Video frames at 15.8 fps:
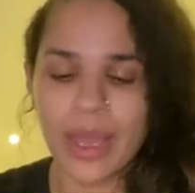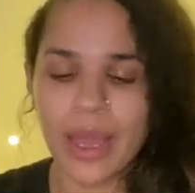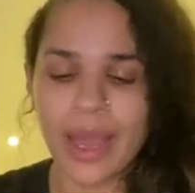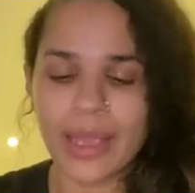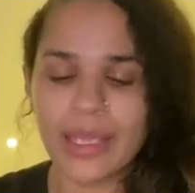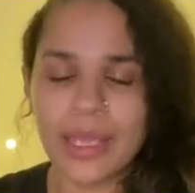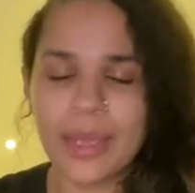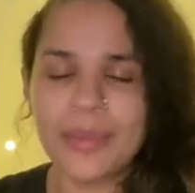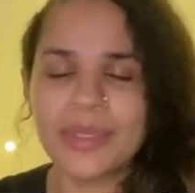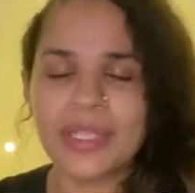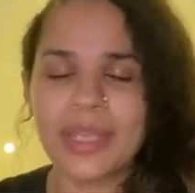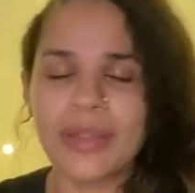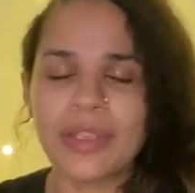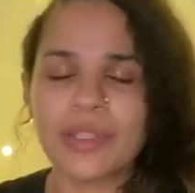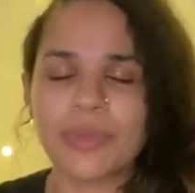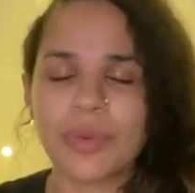I keep
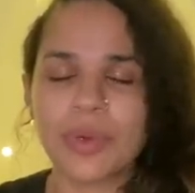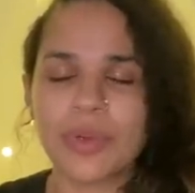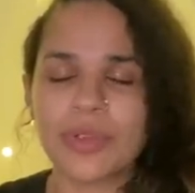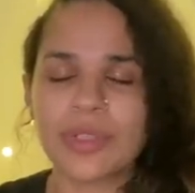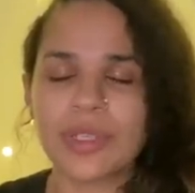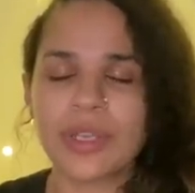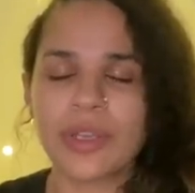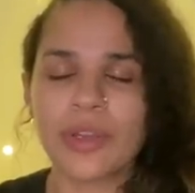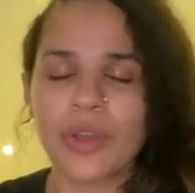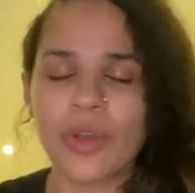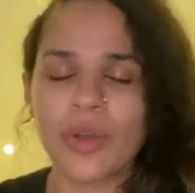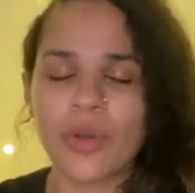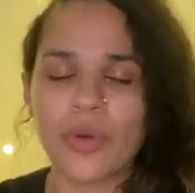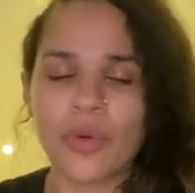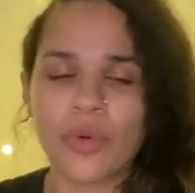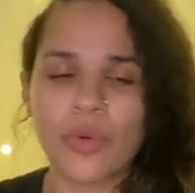seeing this person
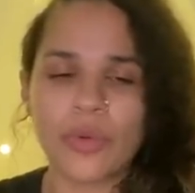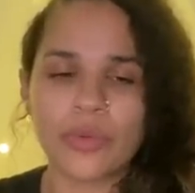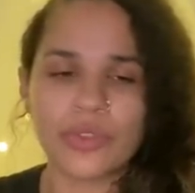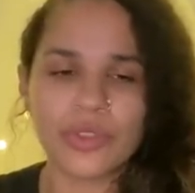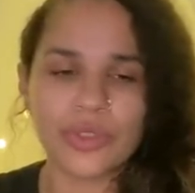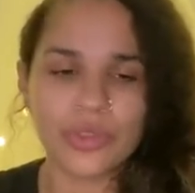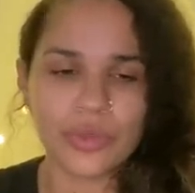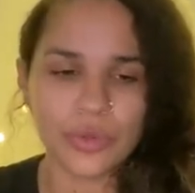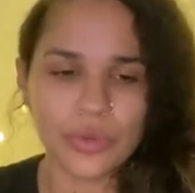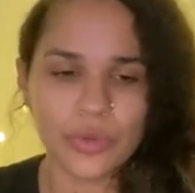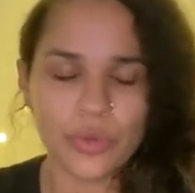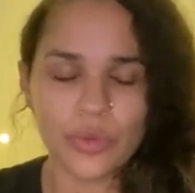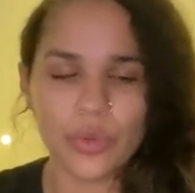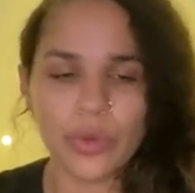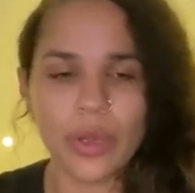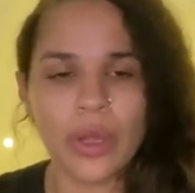go
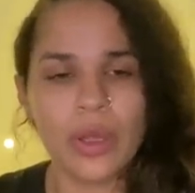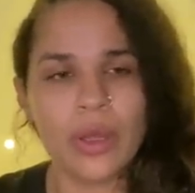to,